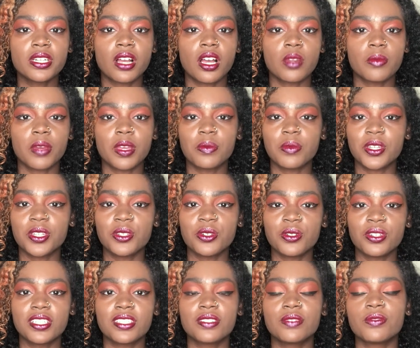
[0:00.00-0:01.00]
on my
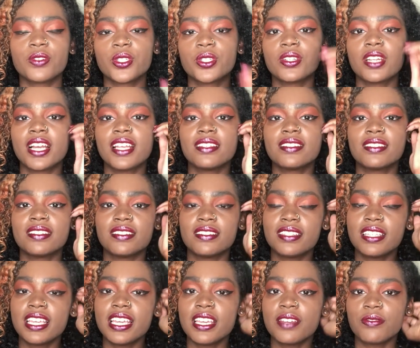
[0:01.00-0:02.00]
Pinterest for you guys to
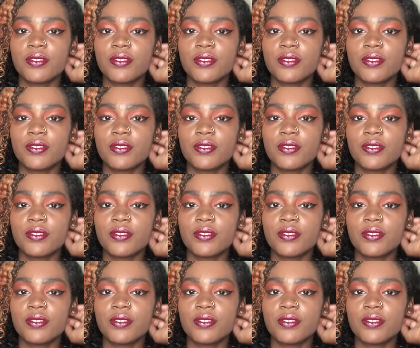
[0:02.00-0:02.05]
see.